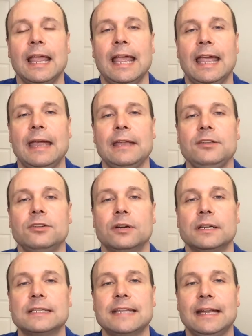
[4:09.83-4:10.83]
and you're
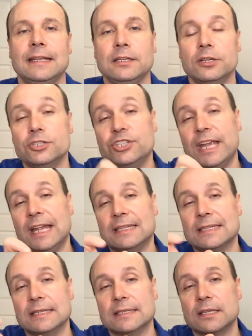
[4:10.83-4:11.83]
extending their
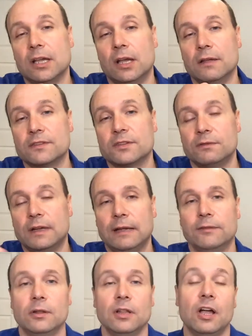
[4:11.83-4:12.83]
chances of
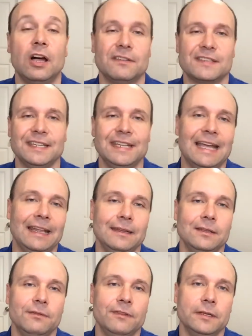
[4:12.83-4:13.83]
survival. Obviously, that
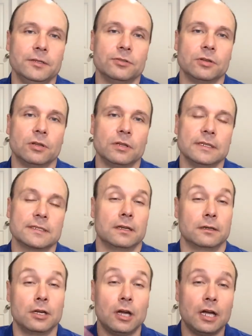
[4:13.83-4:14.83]
individual is
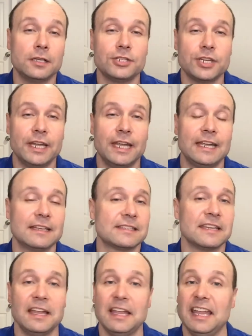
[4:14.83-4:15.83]

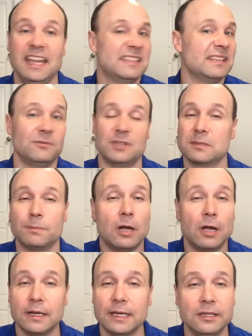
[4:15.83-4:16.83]
unconscious, isn't
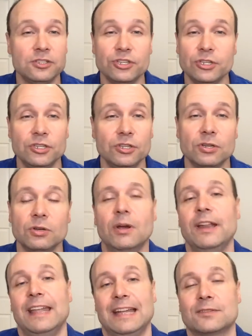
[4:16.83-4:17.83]
responding to you,
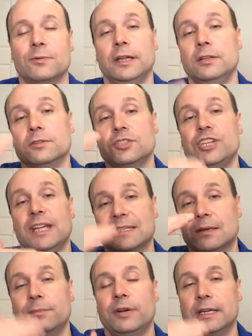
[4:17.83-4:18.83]
and that's why those chest
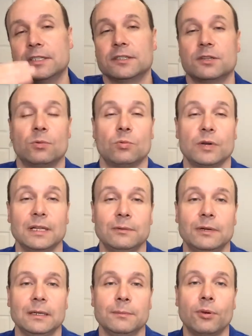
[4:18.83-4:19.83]
compressions are really,
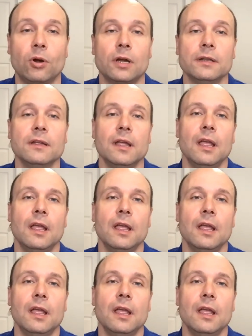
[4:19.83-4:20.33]
really important